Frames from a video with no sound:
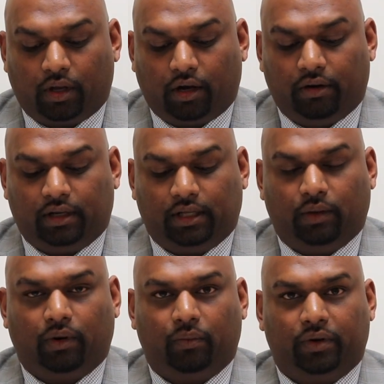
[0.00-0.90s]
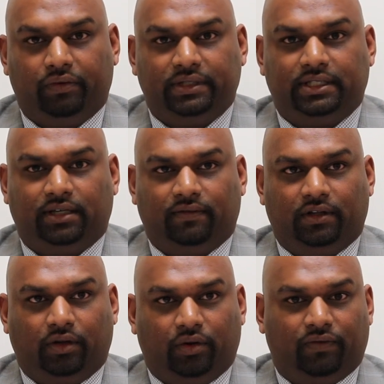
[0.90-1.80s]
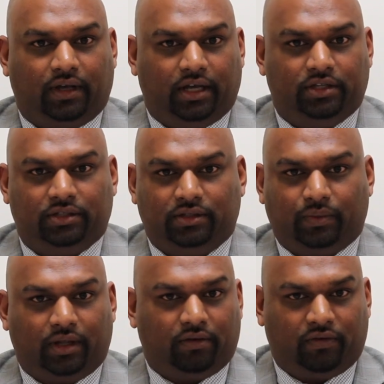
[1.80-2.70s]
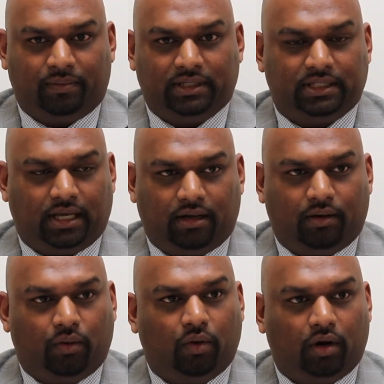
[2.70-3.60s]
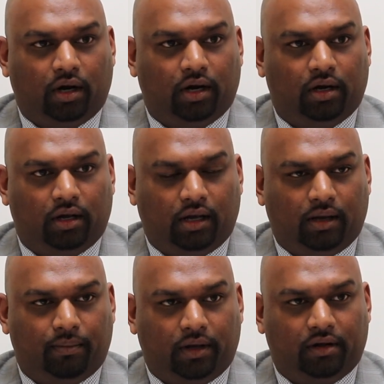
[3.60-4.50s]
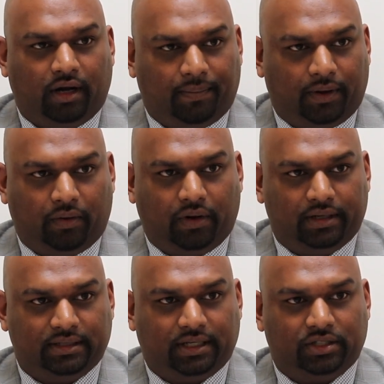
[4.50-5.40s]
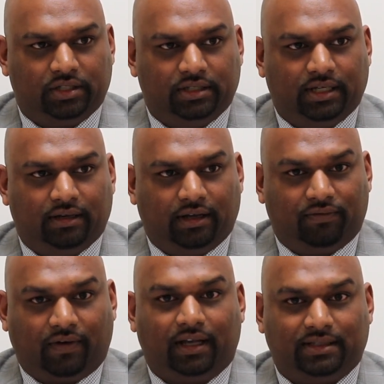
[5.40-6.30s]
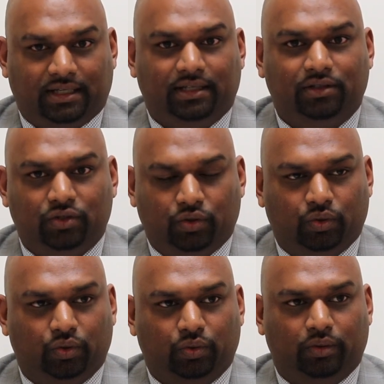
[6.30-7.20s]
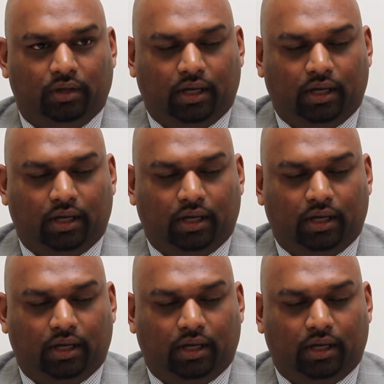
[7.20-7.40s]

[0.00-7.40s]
currently, when we receive the notifications, whether from the state or other Epic organizations, it files into